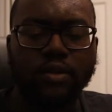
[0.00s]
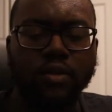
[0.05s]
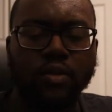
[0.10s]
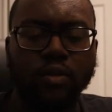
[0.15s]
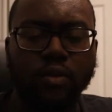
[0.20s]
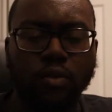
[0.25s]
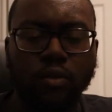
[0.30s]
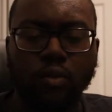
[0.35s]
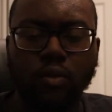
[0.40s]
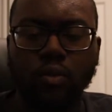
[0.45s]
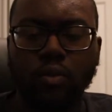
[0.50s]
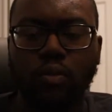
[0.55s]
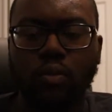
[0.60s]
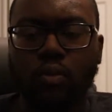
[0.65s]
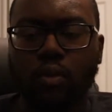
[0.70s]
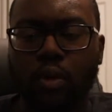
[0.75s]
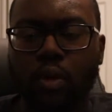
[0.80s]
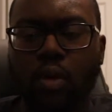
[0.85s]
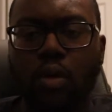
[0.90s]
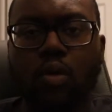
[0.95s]
to
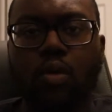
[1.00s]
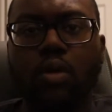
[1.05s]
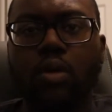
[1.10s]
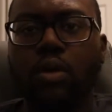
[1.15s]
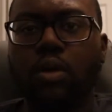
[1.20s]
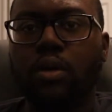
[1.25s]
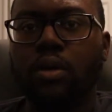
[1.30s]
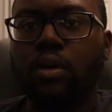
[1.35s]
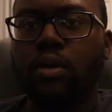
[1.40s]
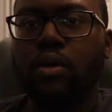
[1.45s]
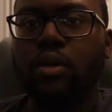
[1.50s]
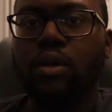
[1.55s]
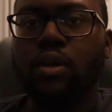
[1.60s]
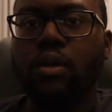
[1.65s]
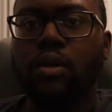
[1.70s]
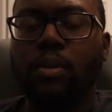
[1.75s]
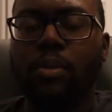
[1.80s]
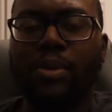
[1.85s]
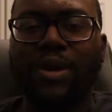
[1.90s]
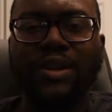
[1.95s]
record
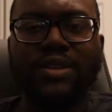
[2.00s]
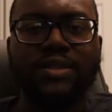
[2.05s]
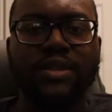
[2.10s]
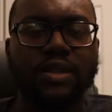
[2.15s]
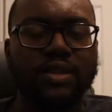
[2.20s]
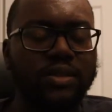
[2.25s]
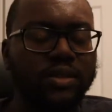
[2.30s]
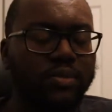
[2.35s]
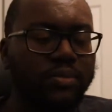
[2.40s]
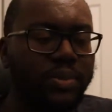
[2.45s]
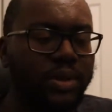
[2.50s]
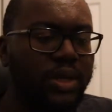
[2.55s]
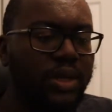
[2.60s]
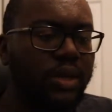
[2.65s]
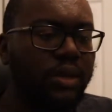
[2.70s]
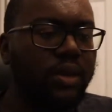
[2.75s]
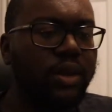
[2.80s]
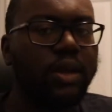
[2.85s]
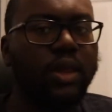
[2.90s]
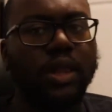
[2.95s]
the process of
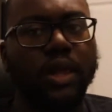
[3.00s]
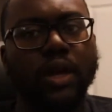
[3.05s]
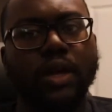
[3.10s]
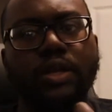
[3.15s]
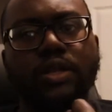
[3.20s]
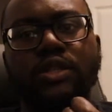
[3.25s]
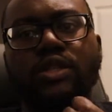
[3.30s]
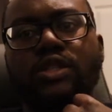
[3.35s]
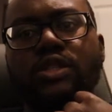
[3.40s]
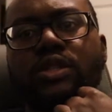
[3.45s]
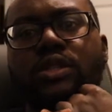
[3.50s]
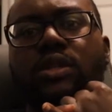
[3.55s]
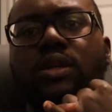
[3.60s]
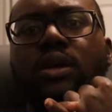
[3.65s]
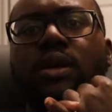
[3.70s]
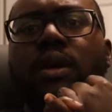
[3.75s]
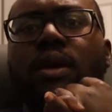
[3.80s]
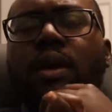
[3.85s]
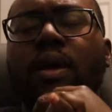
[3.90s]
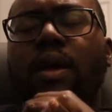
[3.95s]
bleeding the clutch
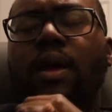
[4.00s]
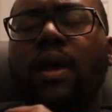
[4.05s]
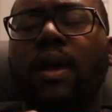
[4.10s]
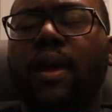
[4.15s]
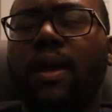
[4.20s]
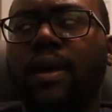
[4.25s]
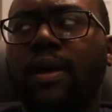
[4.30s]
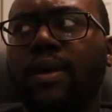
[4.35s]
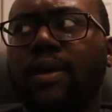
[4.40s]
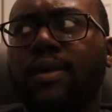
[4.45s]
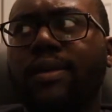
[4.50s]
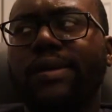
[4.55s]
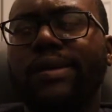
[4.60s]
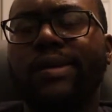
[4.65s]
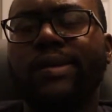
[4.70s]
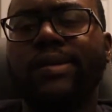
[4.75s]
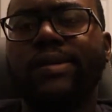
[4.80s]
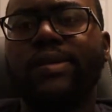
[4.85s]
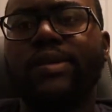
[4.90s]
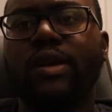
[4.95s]

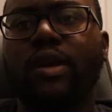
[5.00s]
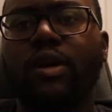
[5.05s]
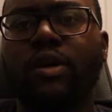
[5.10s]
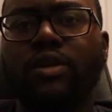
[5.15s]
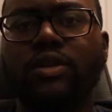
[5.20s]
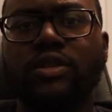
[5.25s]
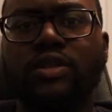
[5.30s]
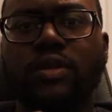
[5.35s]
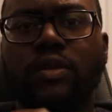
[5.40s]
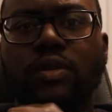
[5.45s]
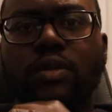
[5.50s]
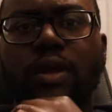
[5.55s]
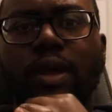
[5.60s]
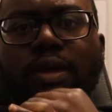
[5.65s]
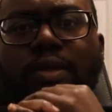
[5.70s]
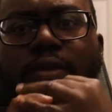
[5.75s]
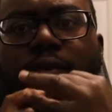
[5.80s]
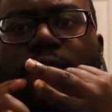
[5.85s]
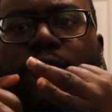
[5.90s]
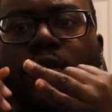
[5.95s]
and also
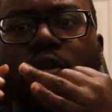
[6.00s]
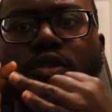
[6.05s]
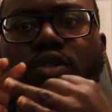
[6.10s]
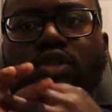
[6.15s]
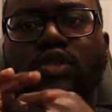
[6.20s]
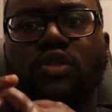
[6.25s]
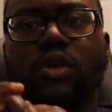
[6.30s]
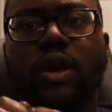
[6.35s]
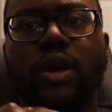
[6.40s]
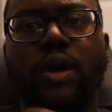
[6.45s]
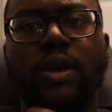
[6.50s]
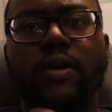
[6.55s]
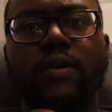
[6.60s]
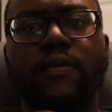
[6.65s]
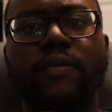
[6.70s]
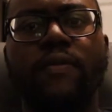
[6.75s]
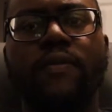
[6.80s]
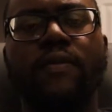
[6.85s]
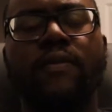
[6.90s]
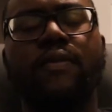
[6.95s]
like the first
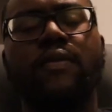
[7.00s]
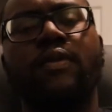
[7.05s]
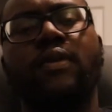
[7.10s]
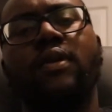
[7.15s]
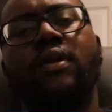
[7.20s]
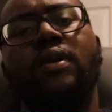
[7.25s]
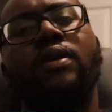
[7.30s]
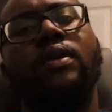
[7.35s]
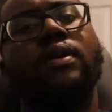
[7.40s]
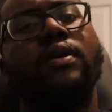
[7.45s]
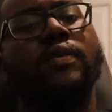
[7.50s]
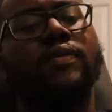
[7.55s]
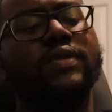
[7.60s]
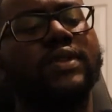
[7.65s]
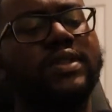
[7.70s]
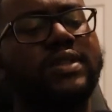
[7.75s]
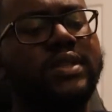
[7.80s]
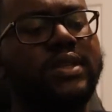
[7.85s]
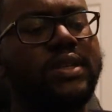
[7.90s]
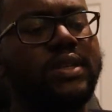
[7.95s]
drive of the
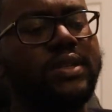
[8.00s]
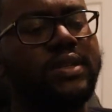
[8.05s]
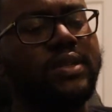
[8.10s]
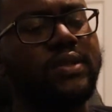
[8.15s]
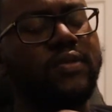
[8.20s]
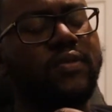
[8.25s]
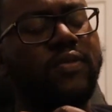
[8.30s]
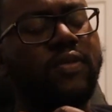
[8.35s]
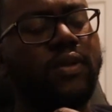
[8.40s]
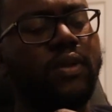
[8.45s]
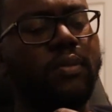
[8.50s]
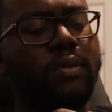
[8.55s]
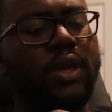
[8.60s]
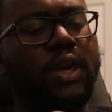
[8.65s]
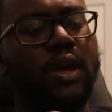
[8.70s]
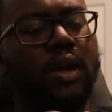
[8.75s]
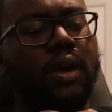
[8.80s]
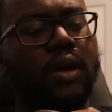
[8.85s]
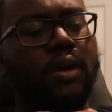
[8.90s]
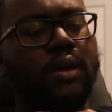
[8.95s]
season for the
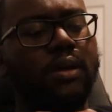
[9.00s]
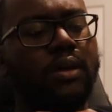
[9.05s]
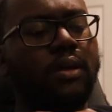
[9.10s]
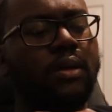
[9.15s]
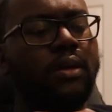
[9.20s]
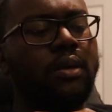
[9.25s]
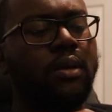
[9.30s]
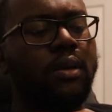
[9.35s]
Miata.